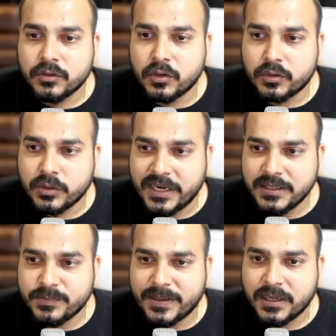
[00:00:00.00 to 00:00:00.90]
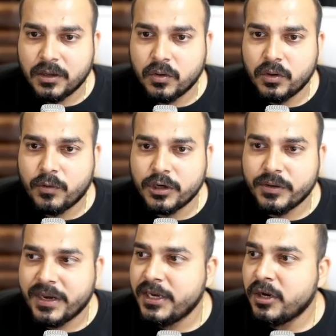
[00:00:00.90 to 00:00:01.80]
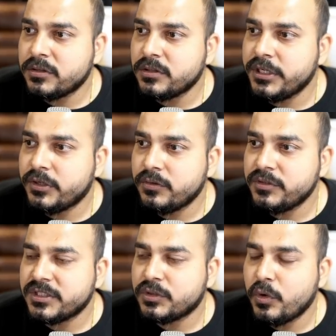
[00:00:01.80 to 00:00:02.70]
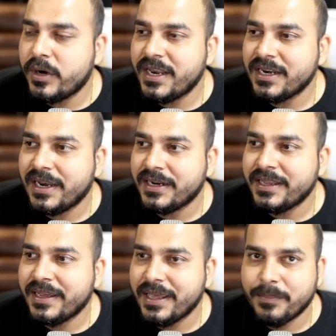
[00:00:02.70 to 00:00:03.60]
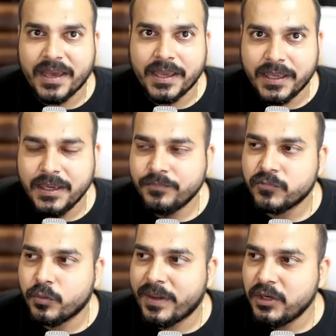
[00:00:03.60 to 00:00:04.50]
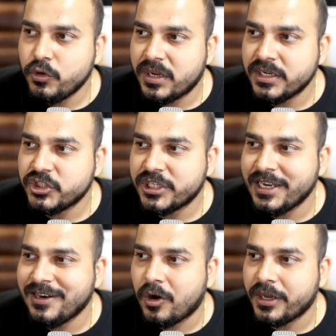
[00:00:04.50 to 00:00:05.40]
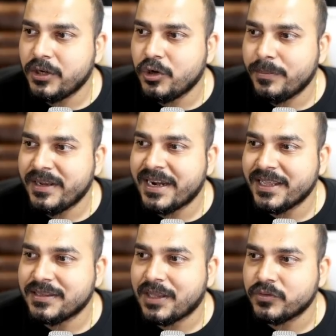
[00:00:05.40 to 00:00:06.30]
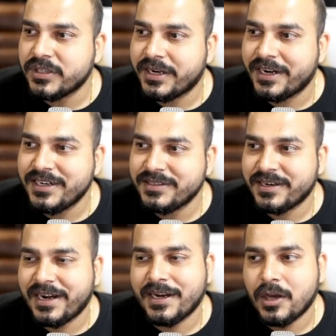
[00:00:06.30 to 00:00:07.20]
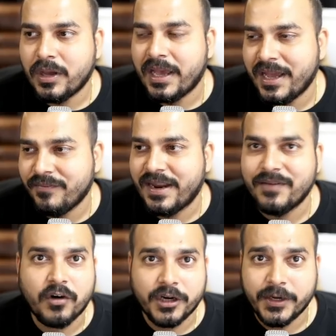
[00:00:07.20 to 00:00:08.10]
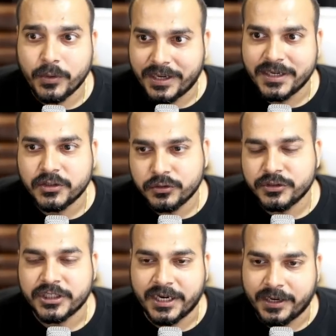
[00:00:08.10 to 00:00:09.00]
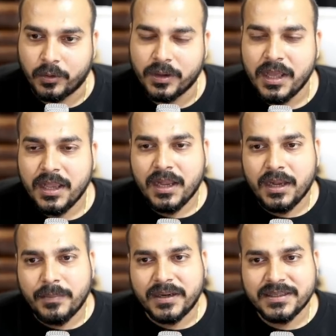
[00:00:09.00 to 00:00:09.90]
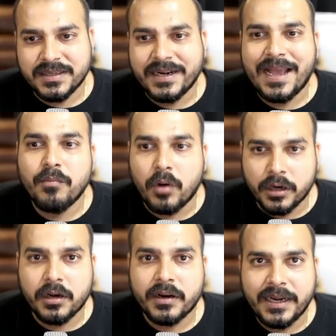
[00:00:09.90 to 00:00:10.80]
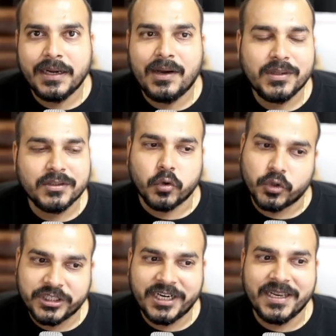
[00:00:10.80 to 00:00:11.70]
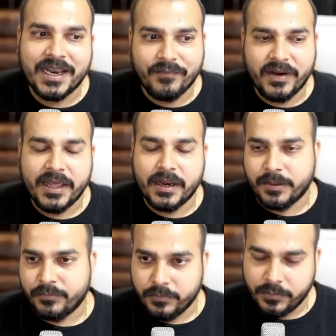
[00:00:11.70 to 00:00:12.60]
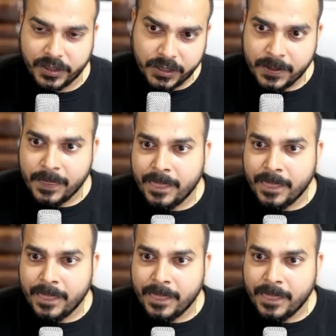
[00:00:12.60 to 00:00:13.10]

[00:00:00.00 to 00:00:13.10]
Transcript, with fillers: So to get this particular code, what you really also need to do, just go ahead and click the API key. So when you are initially logging, you'll be getting 1000 credits. Right now, I have 942 credits to check it out. But this entire model right now is hosted in NVIDIA NIM, right?